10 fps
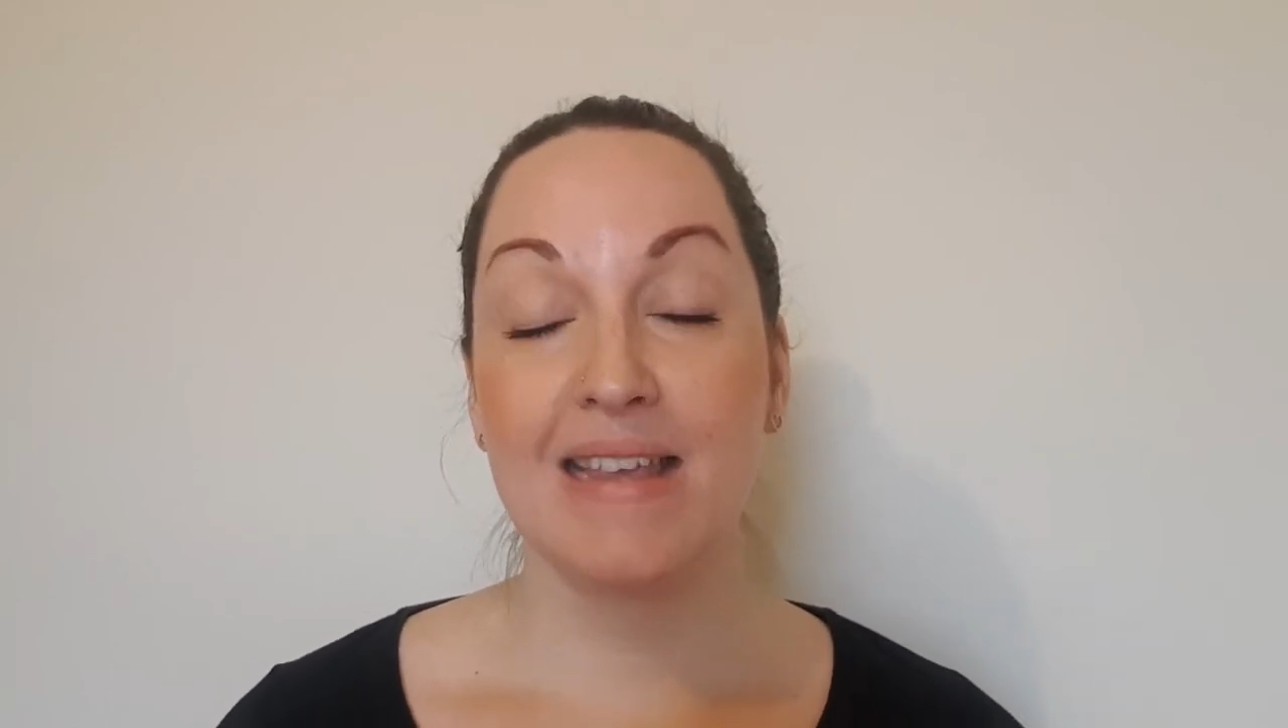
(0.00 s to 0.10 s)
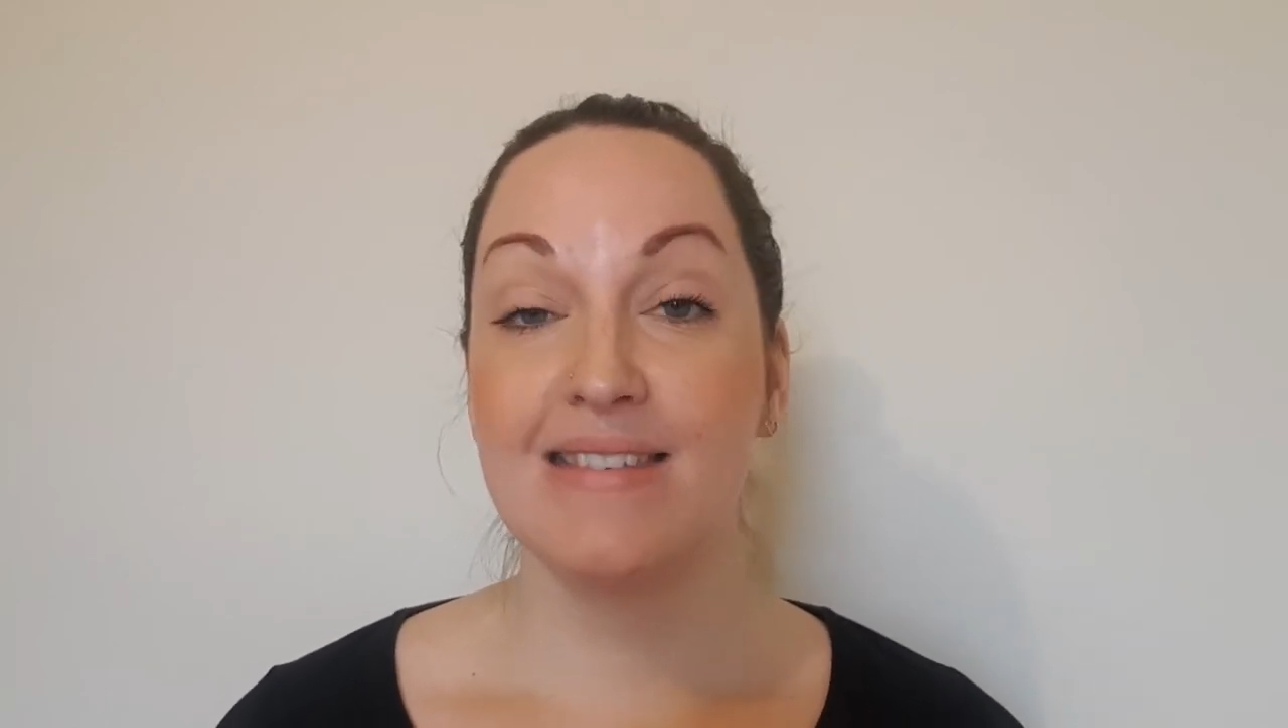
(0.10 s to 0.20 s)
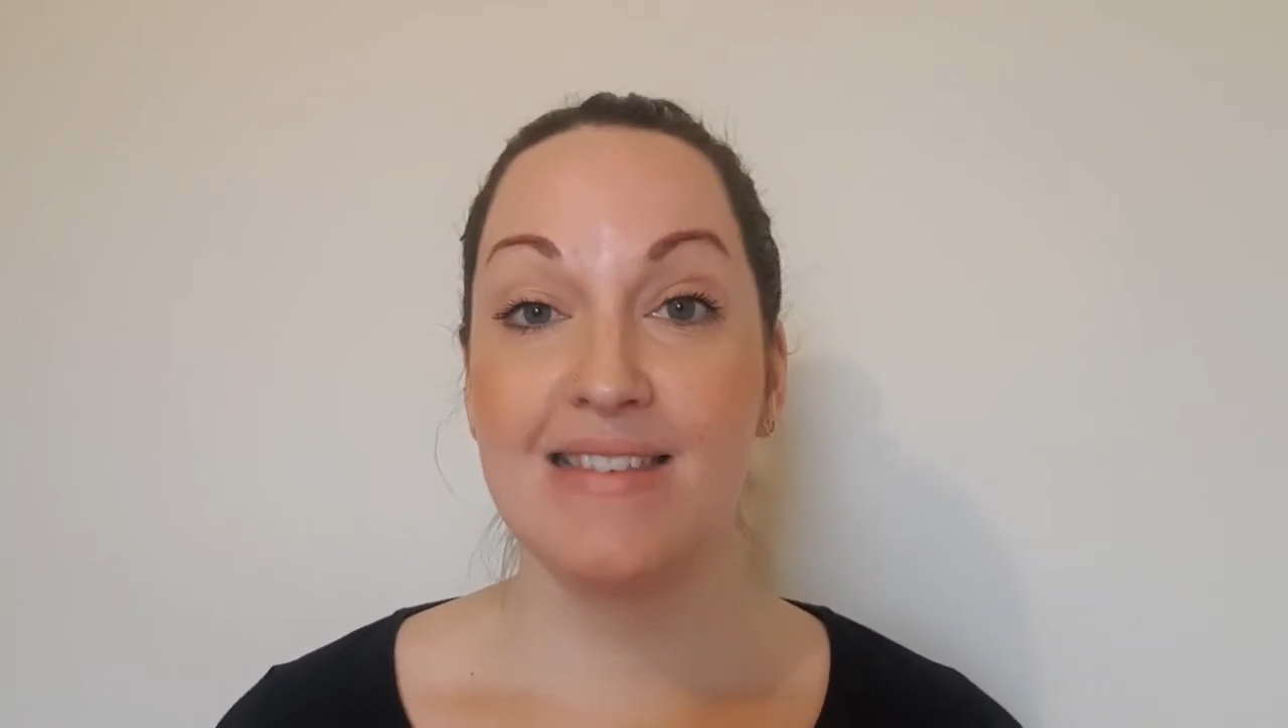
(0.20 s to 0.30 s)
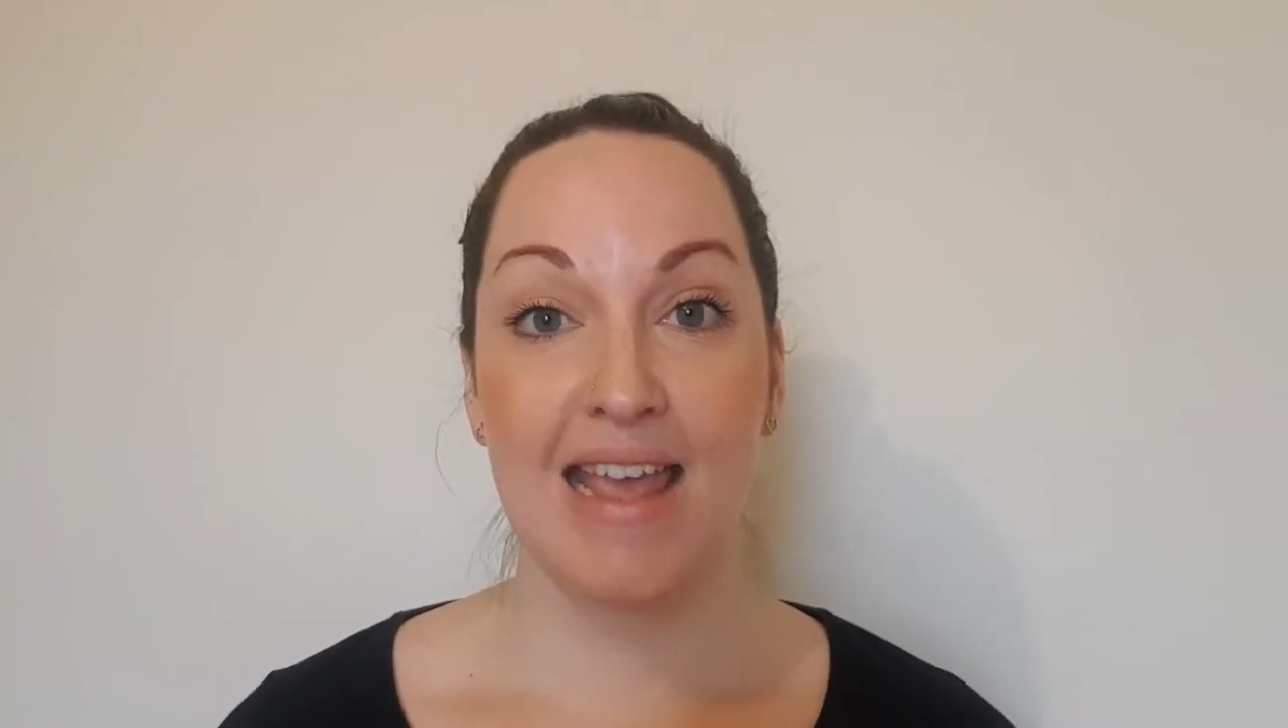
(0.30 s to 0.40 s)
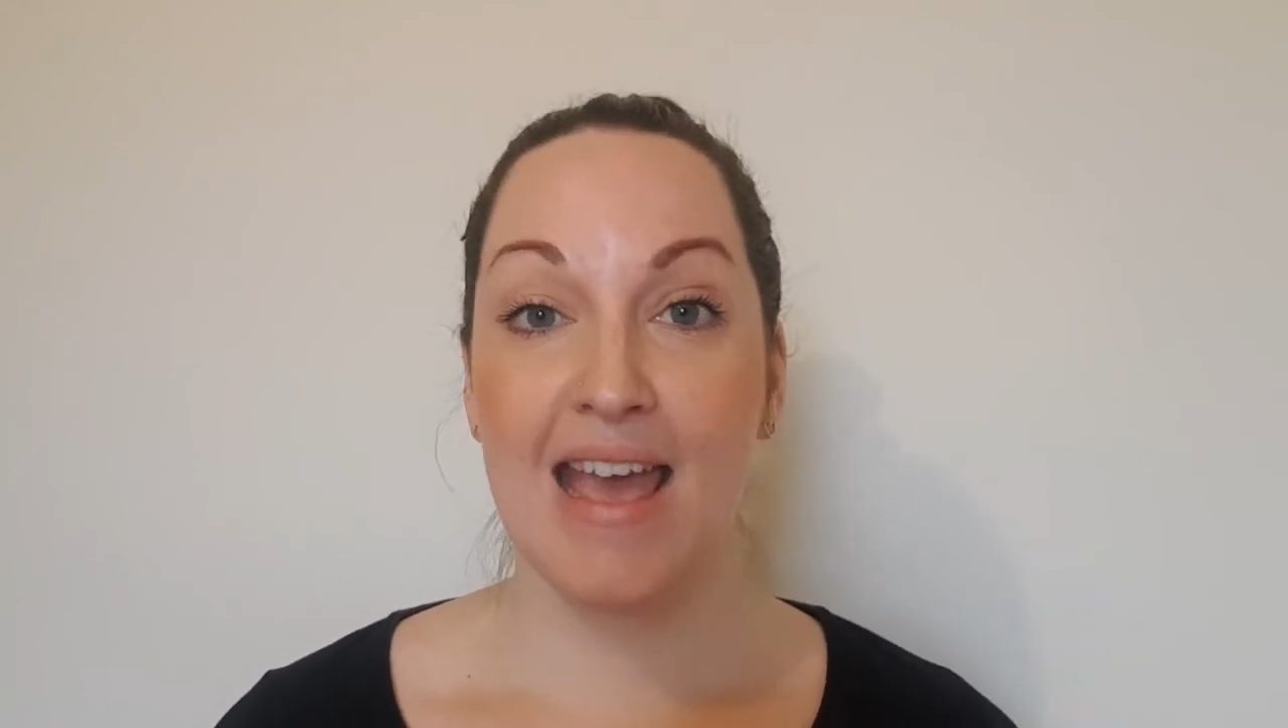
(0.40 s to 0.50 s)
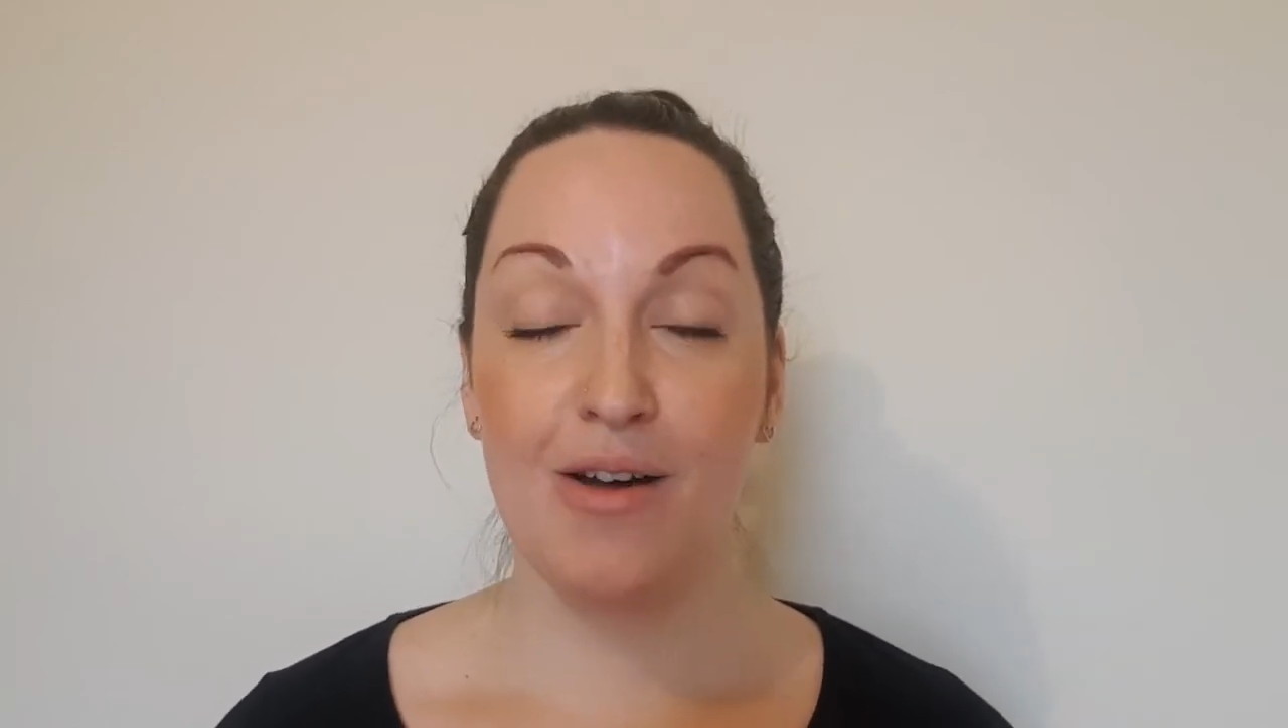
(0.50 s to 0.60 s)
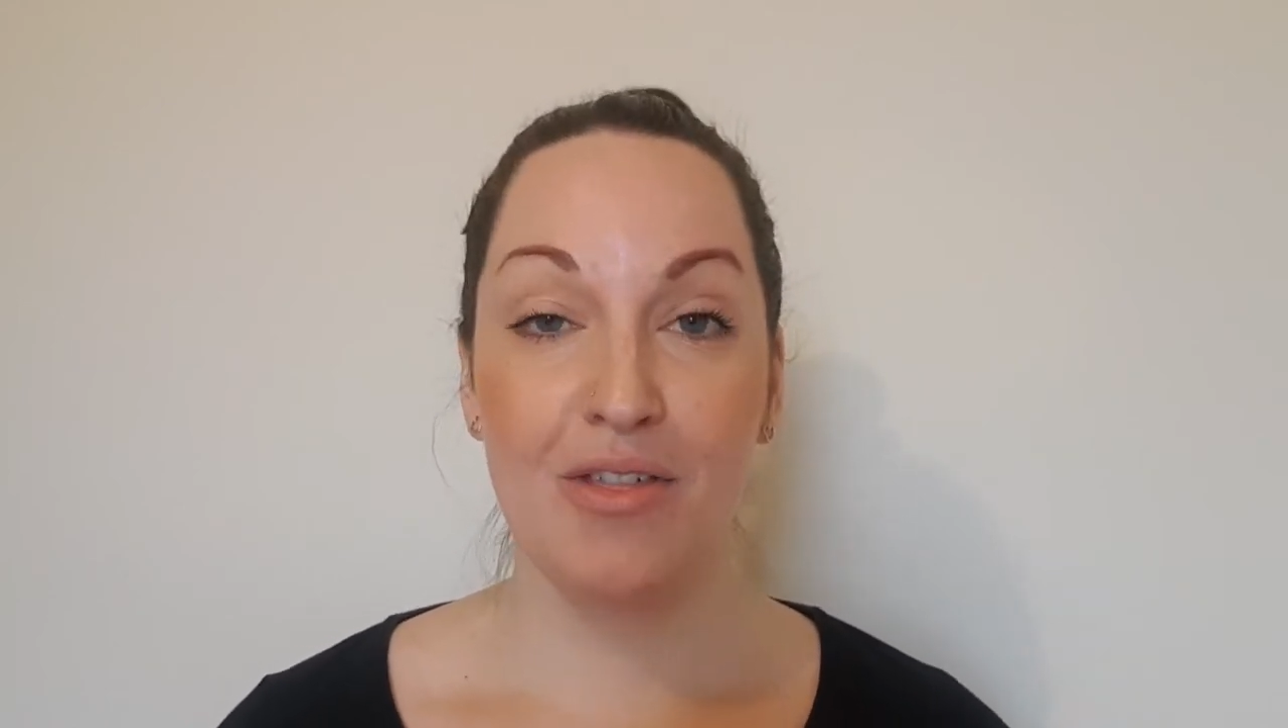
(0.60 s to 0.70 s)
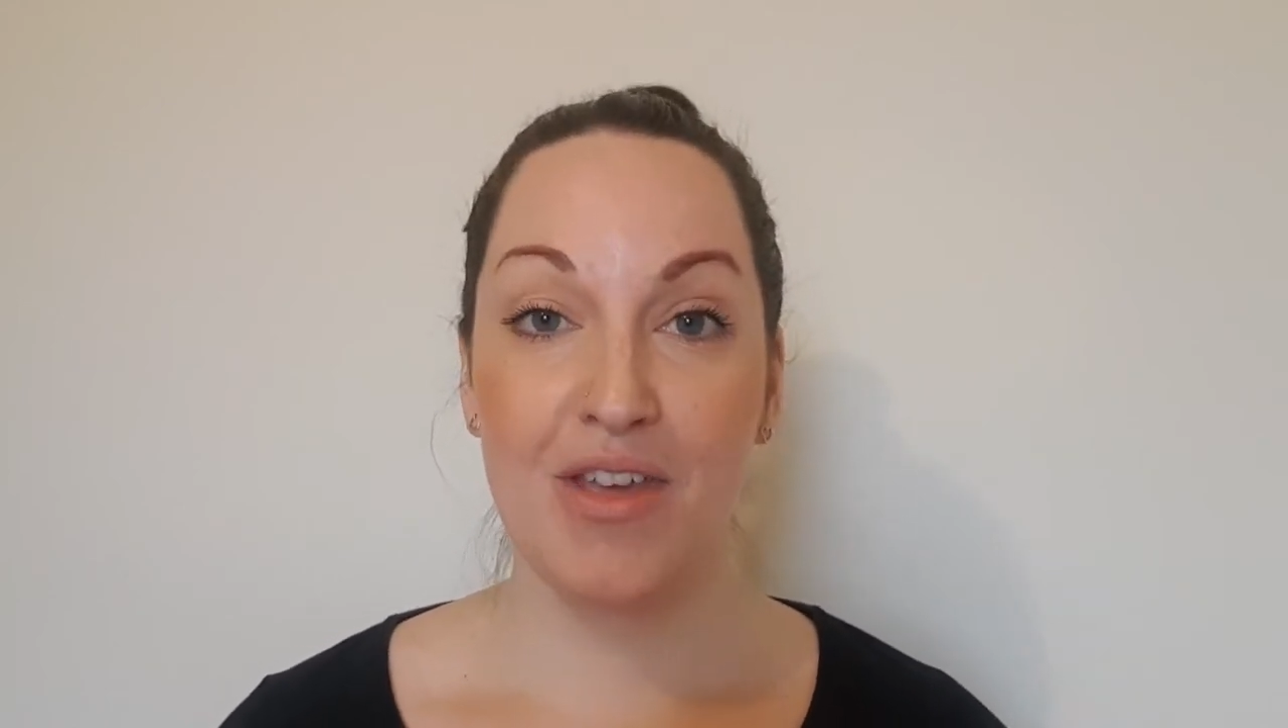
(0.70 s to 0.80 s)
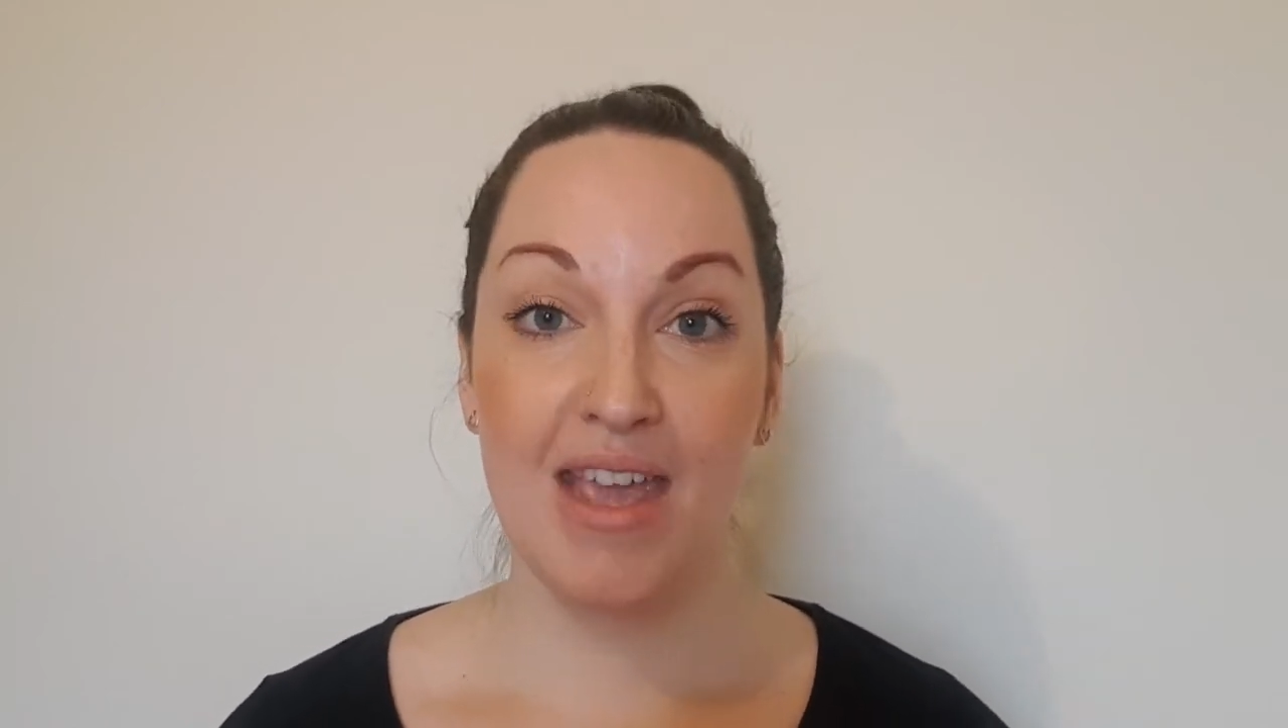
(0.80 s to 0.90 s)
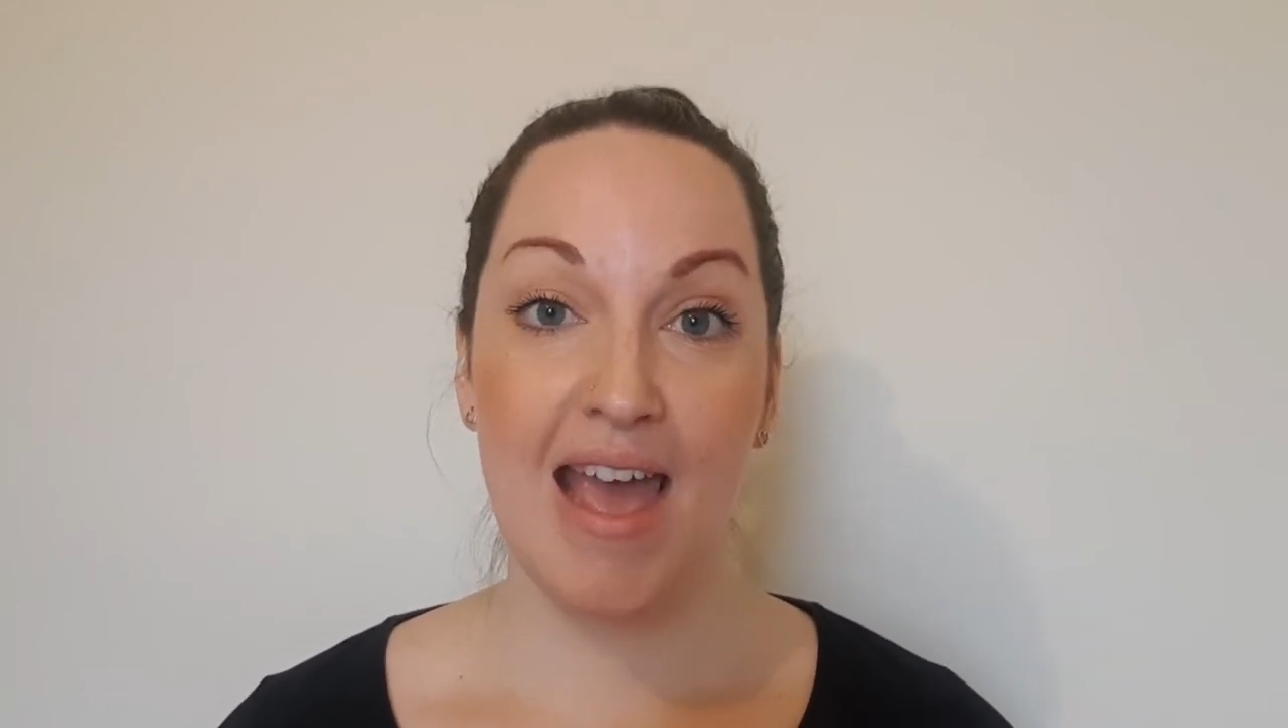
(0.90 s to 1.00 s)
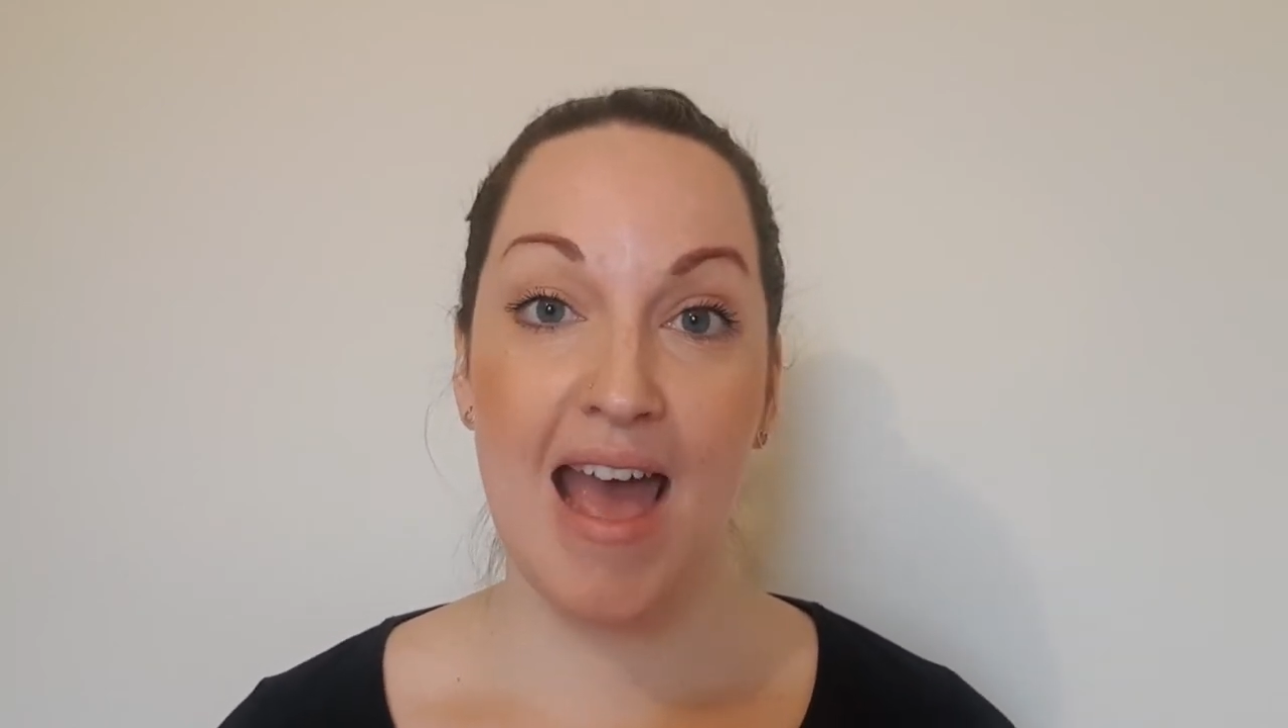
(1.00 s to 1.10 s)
stay healthy